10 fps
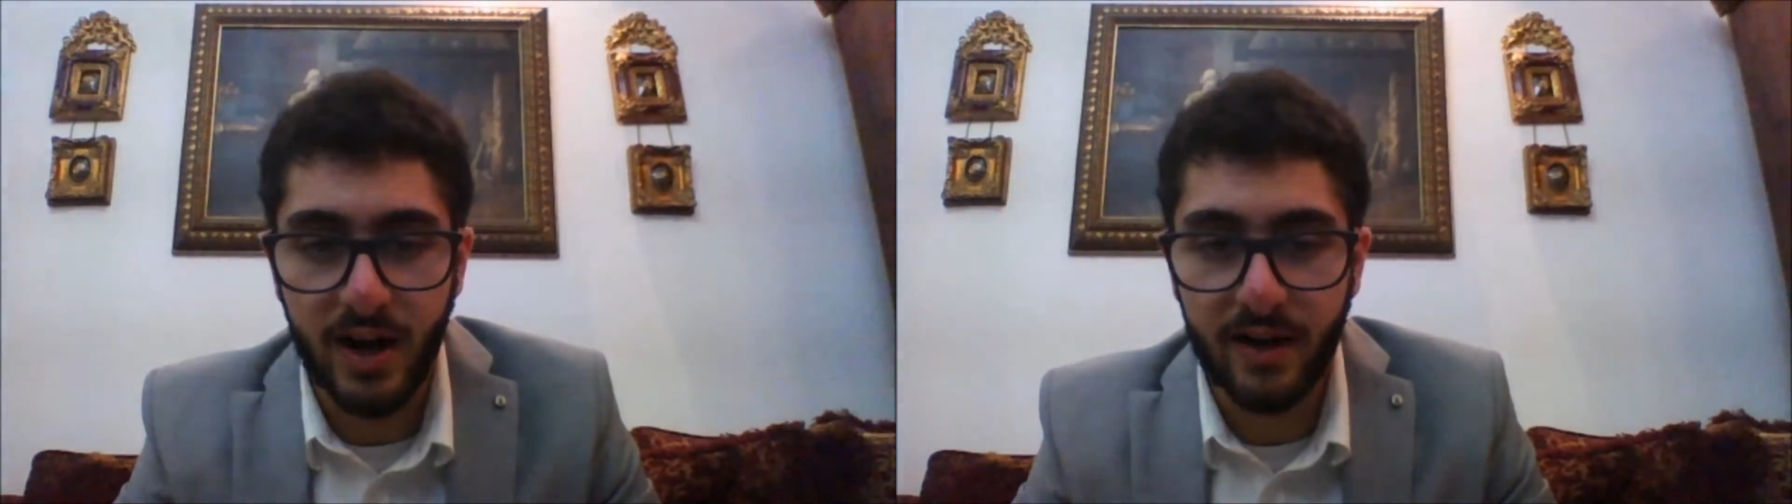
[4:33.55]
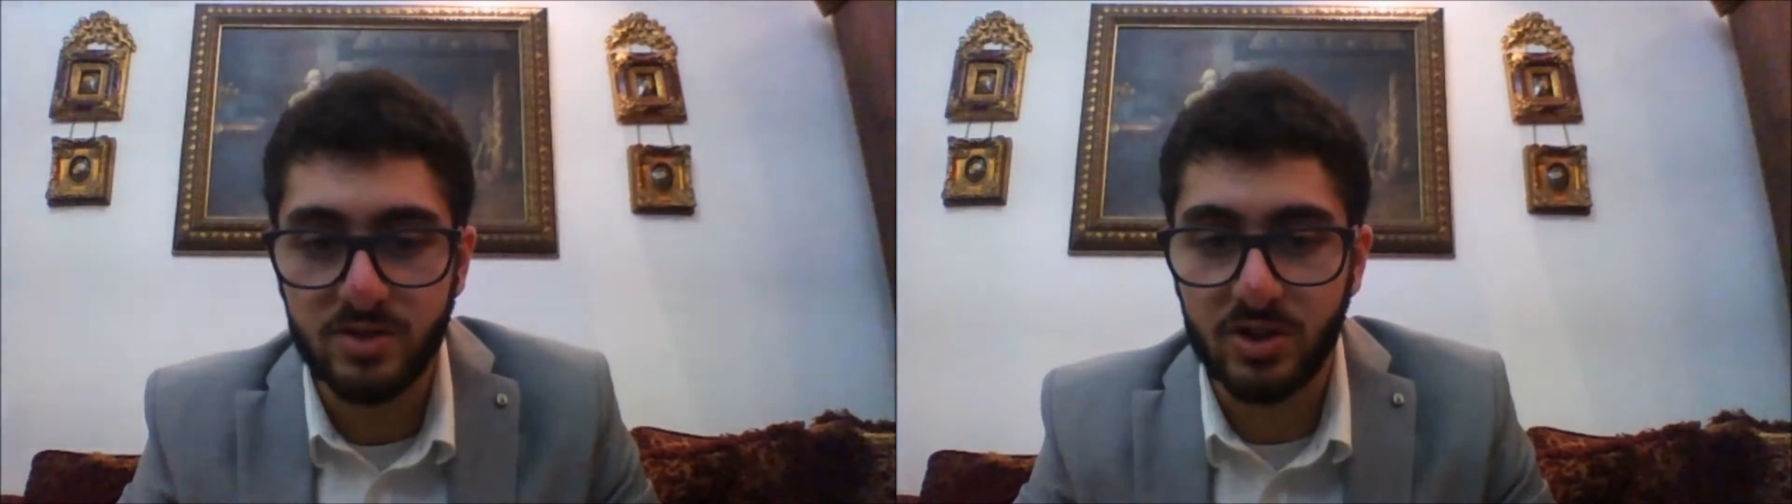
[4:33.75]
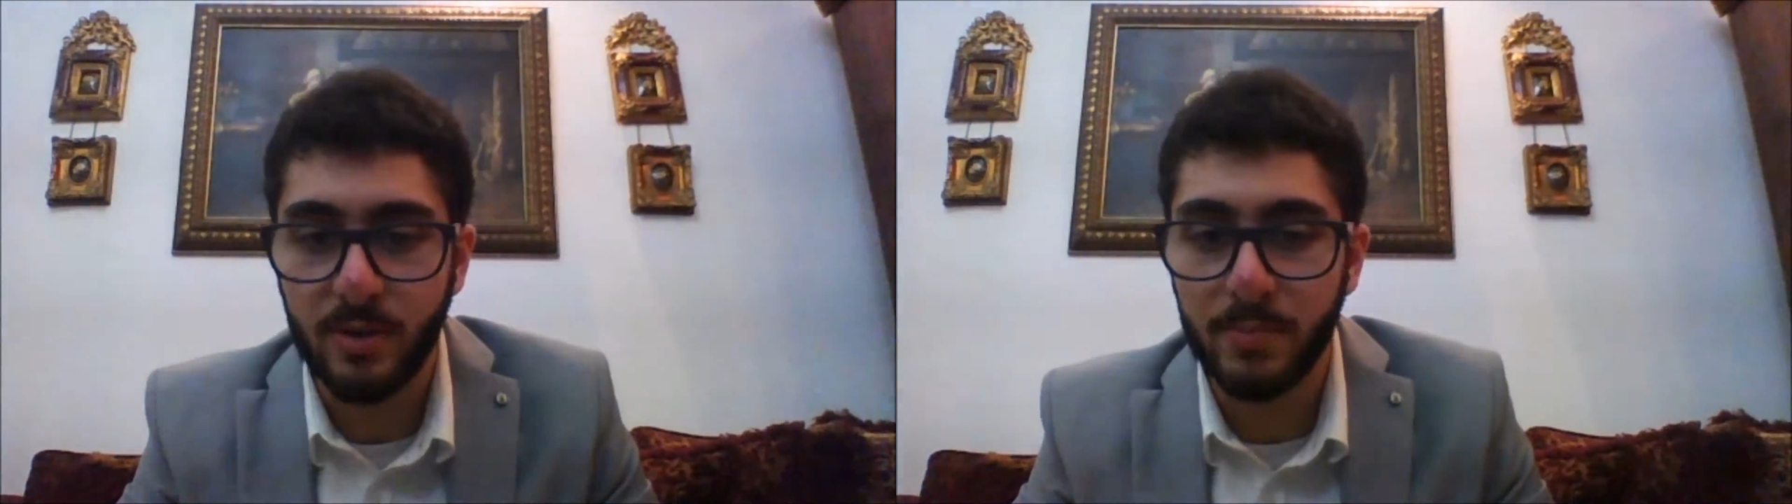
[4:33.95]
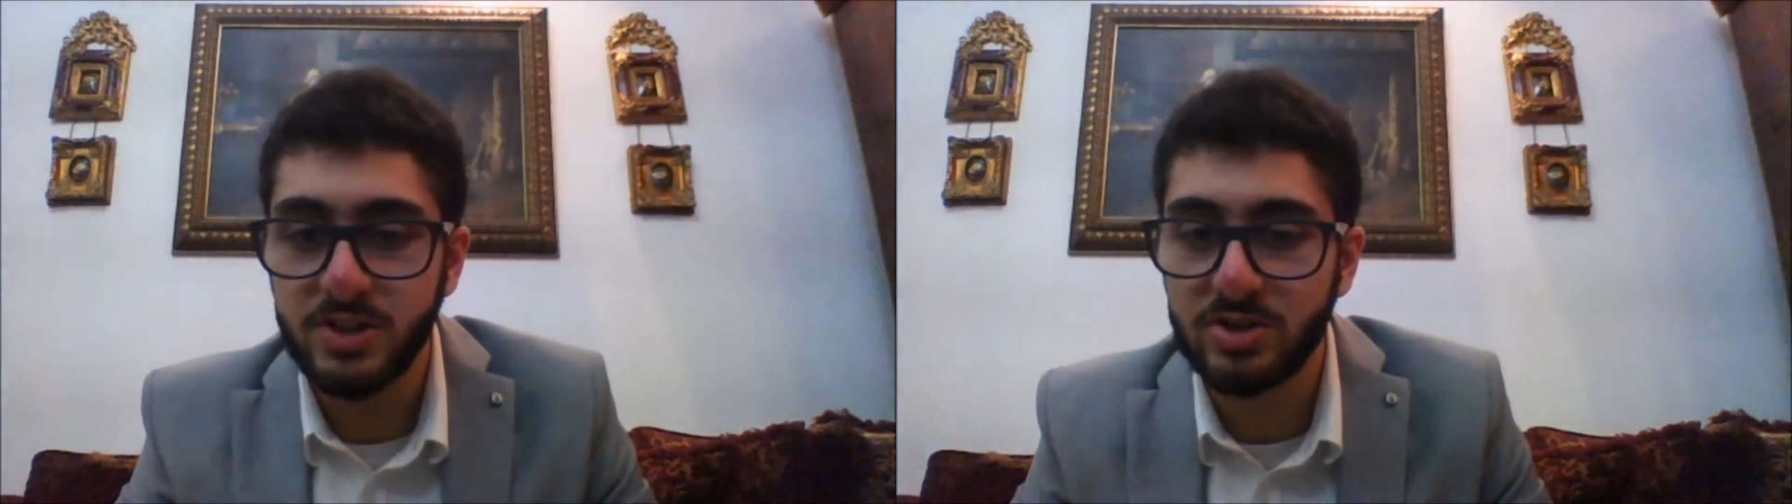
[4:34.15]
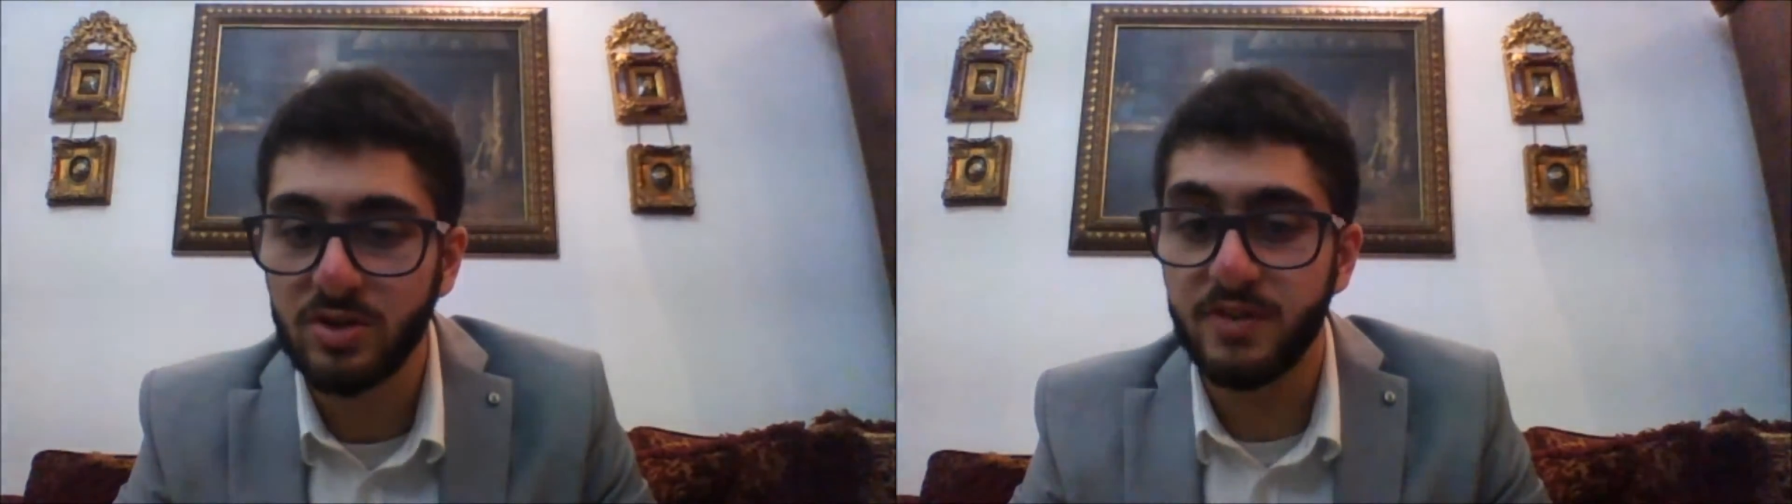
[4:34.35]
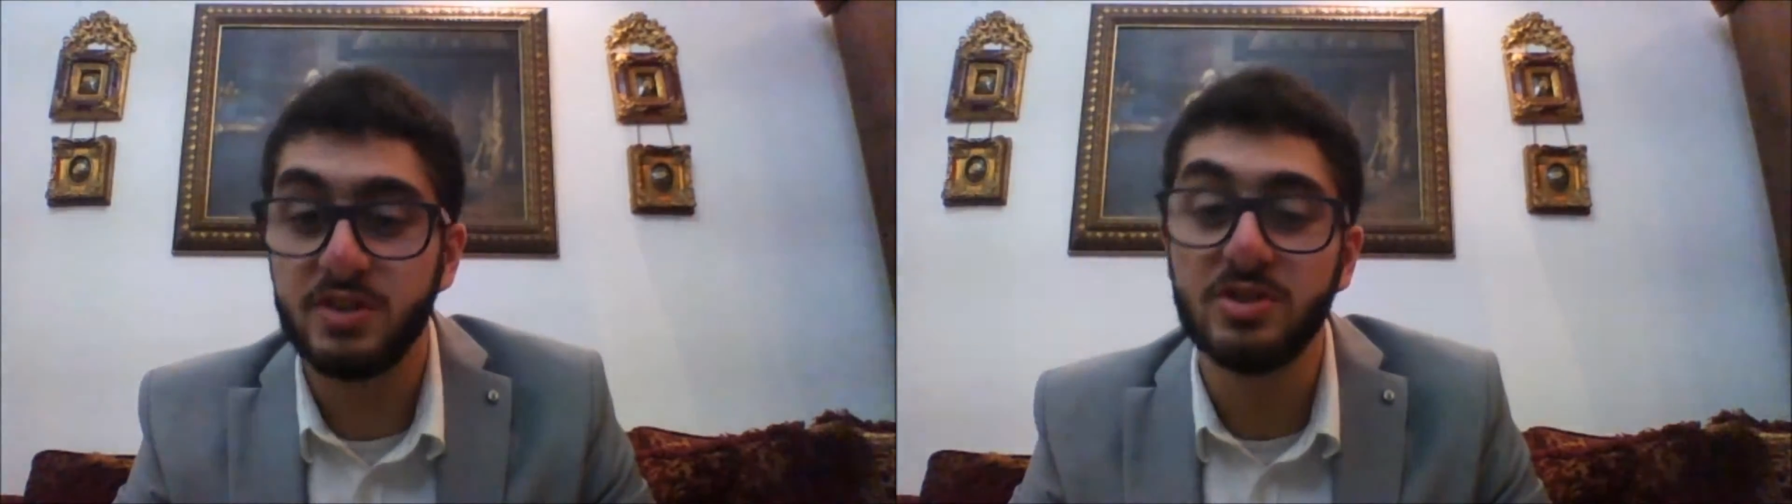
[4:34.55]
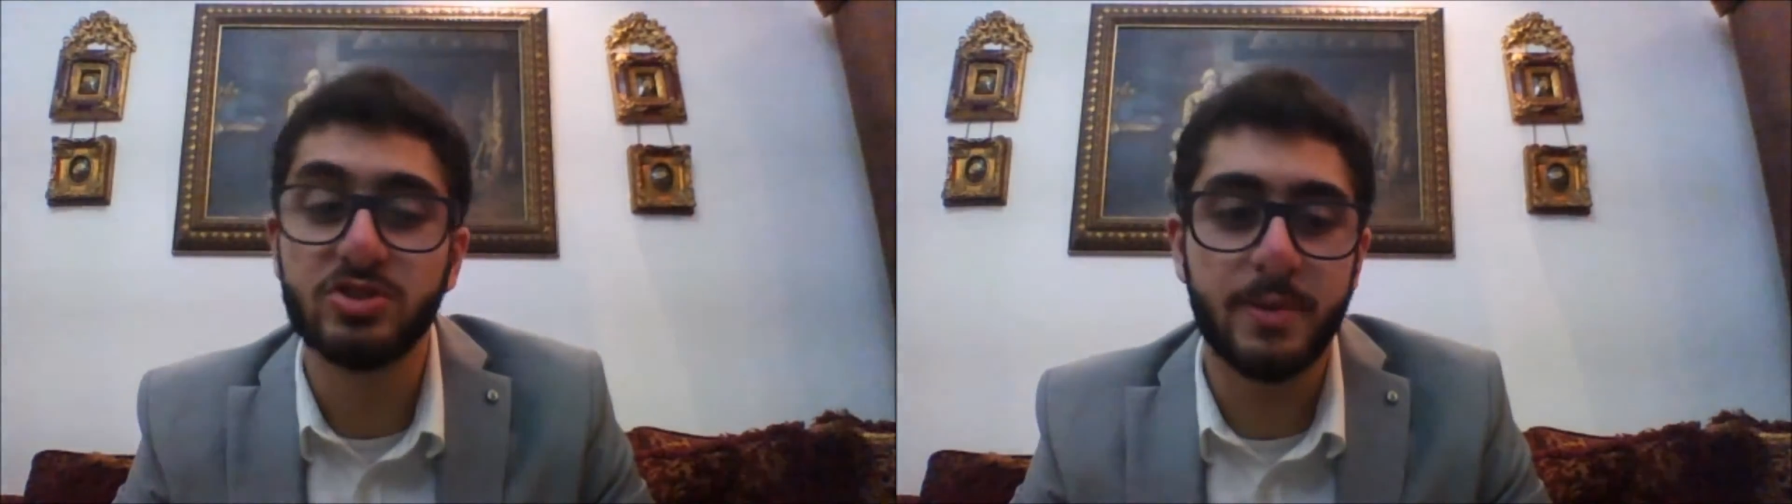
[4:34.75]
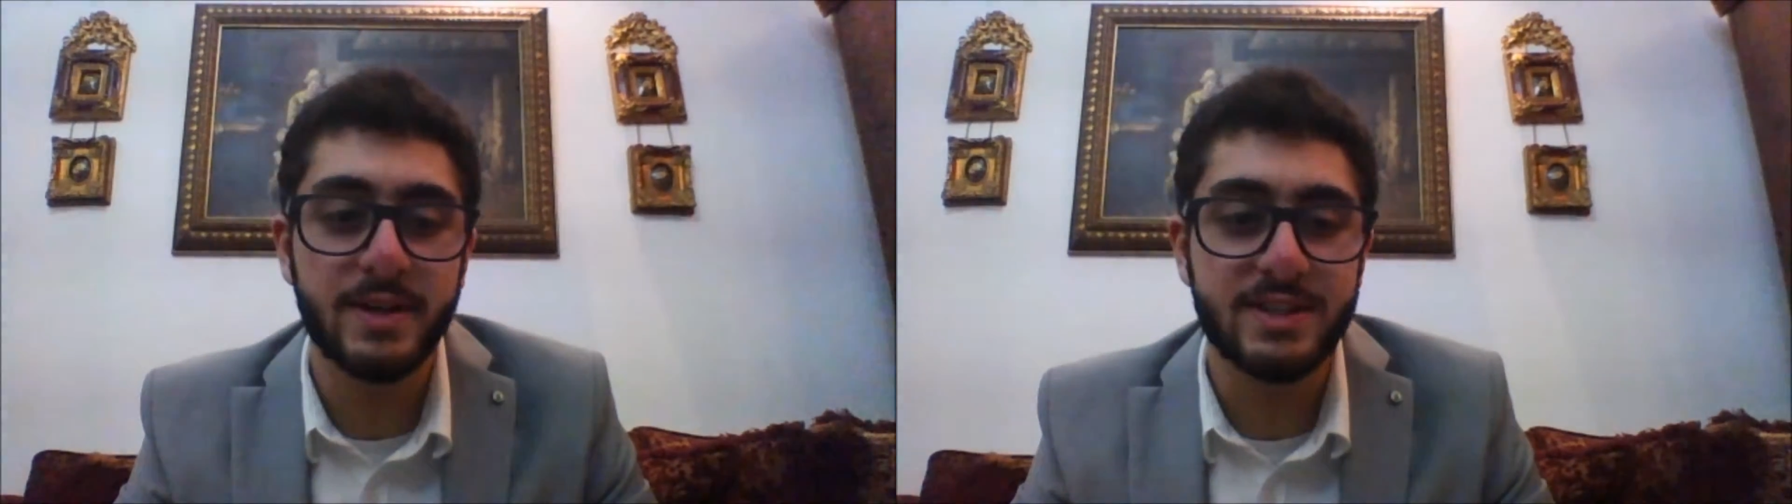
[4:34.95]
after completion of a
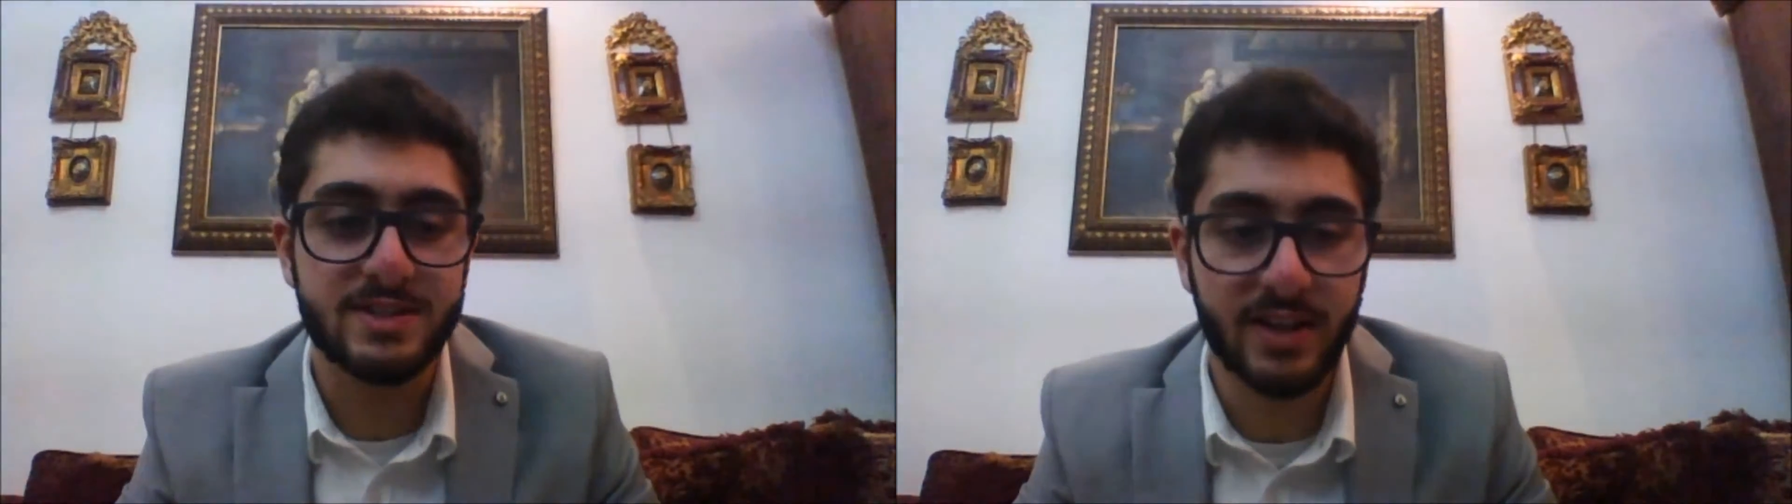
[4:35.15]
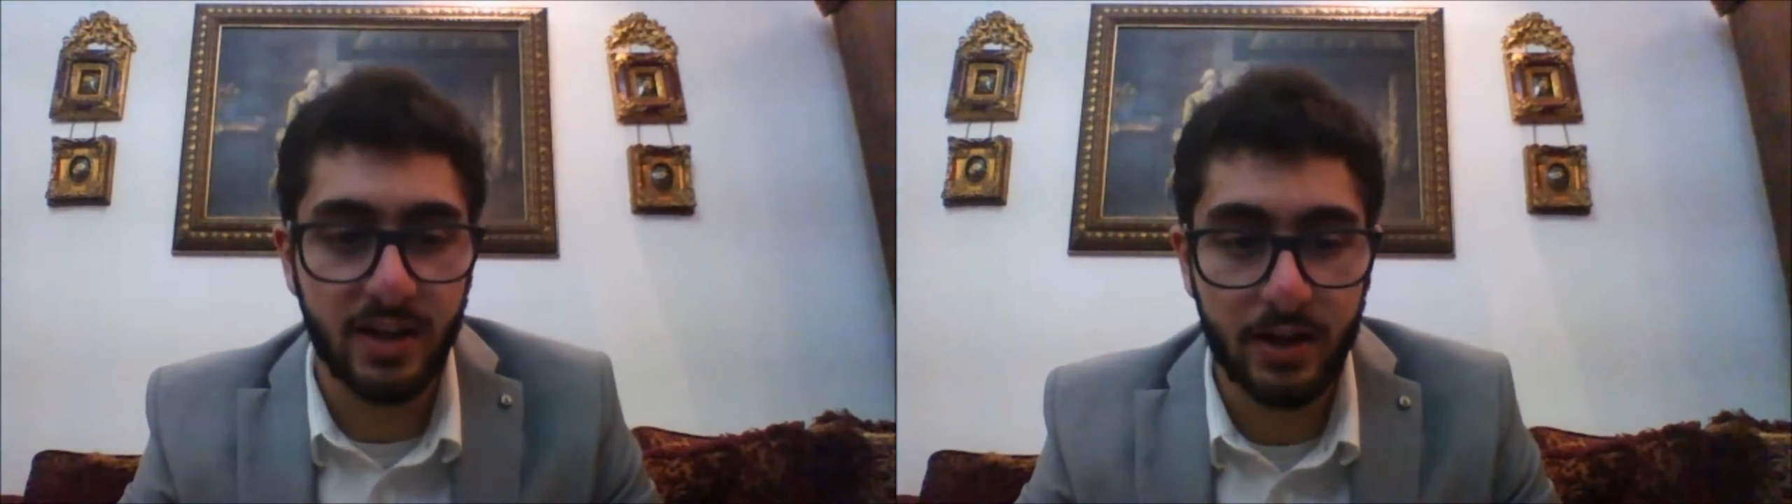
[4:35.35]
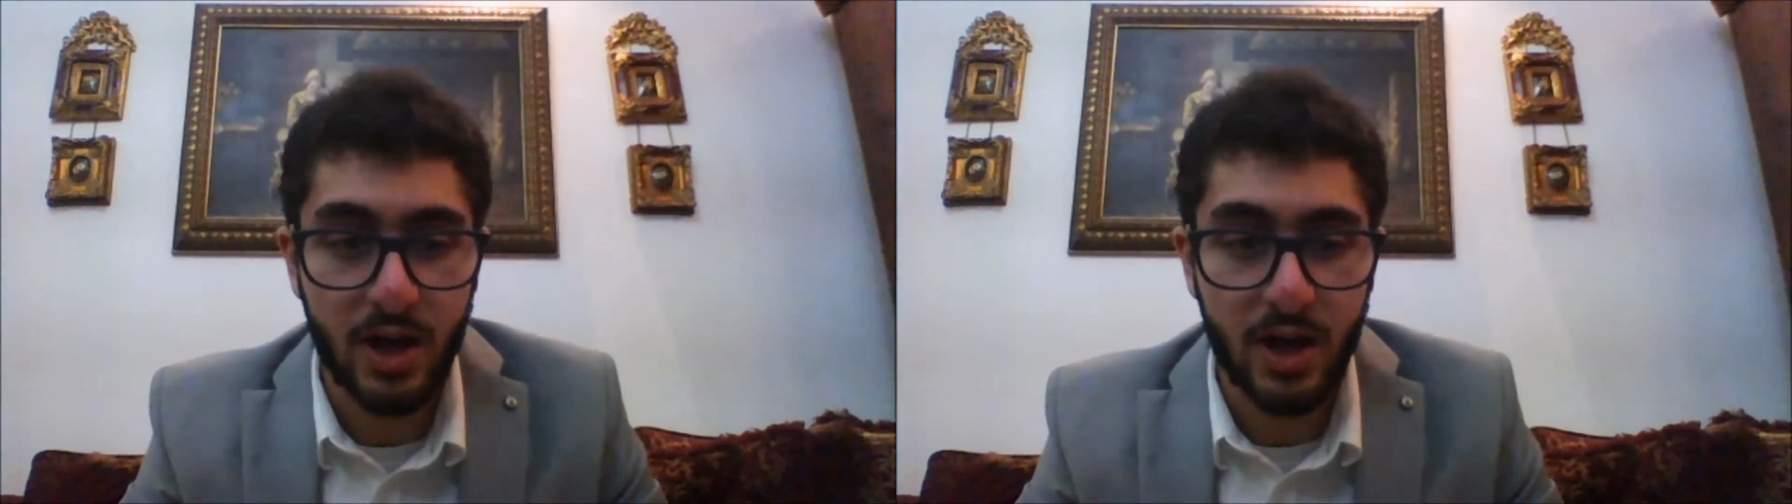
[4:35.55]
usability study.